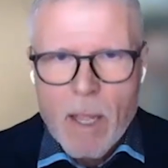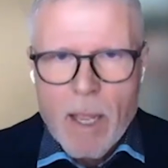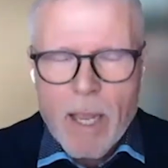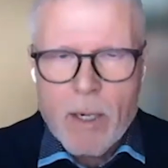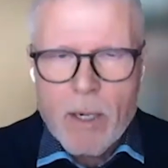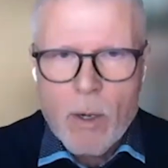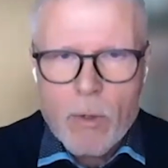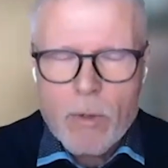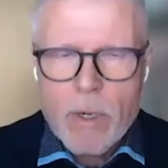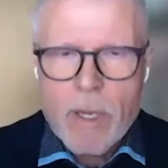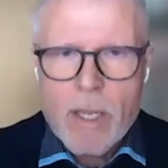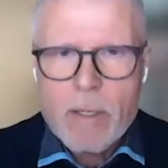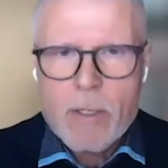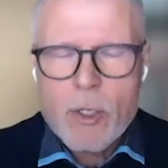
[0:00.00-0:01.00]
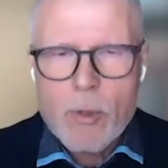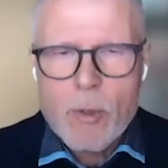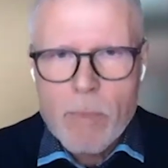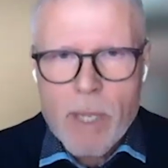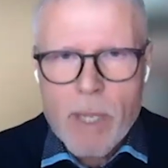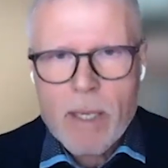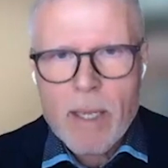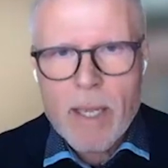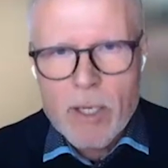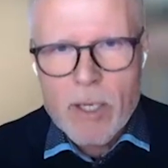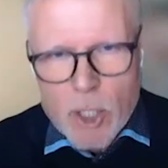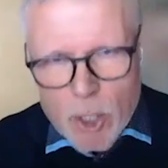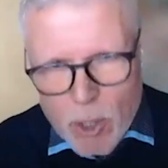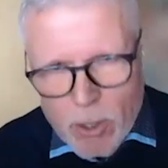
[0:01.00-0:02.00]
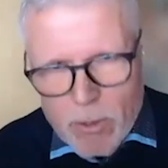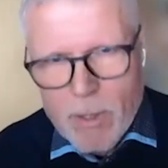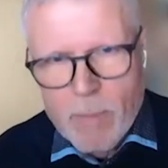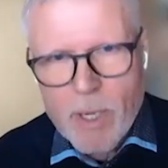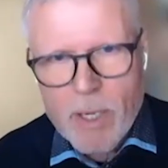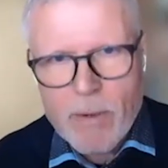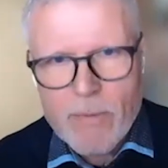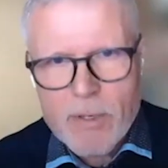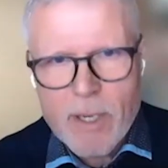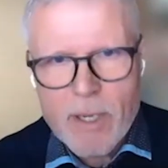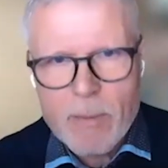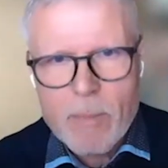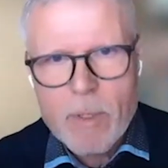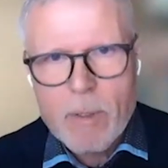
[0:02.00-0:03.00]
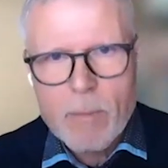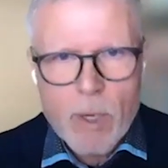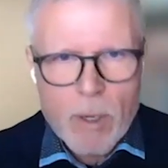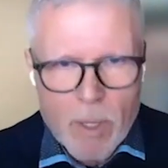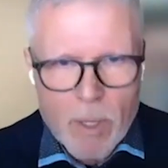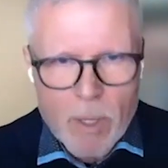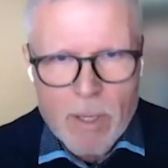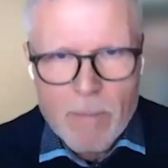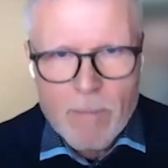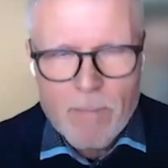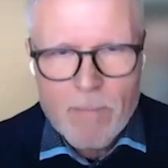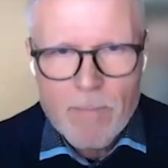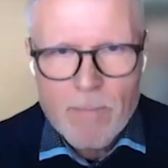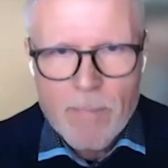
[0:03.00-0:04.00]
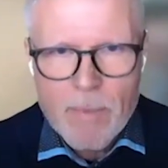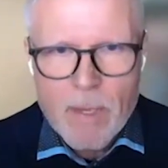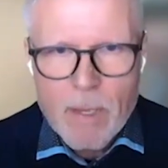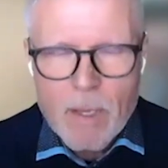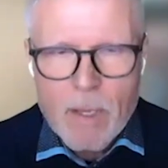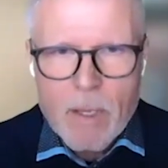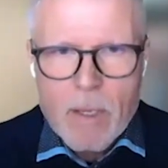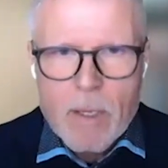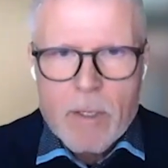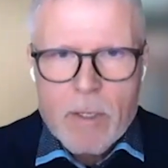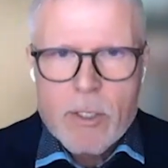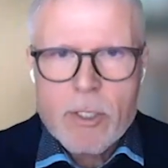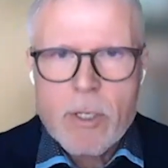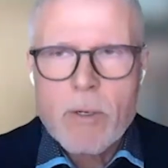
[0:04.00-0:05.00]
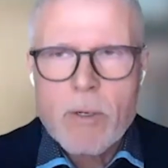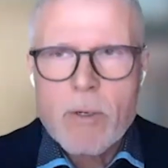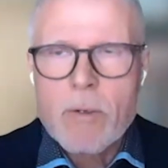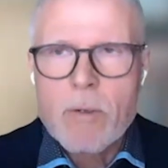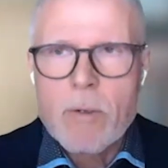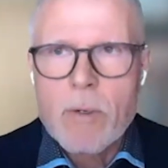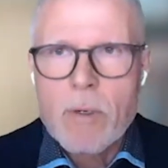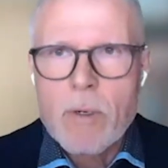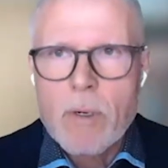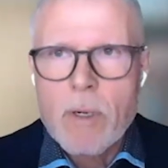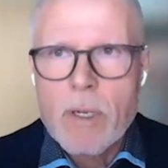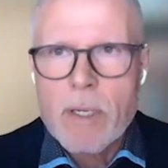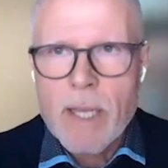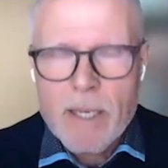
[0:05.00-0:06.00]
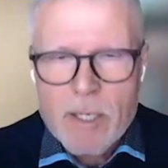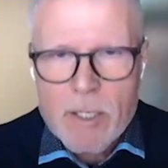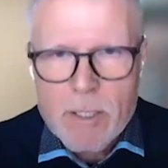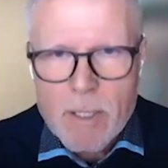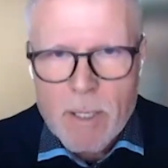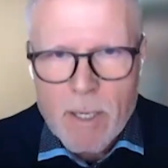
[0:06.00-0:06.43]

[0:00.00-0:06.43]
and only to make in a shorter amount of time more money. So that is